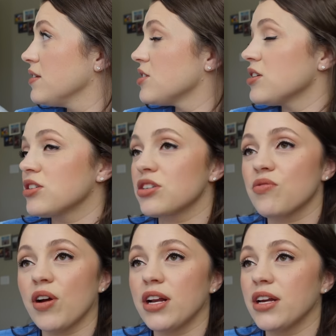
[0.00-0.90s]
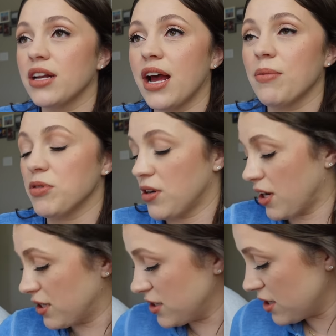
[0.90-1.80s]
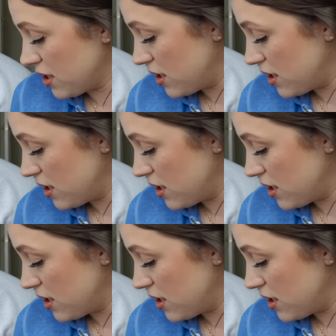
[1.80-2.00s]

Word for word: She's just fighting a nap, you guys.